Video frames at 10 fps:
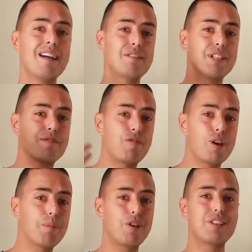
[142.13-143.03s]

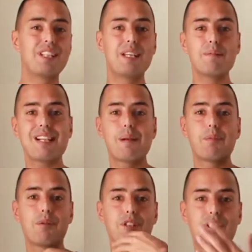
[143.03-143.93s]
transforming your teams, helping me with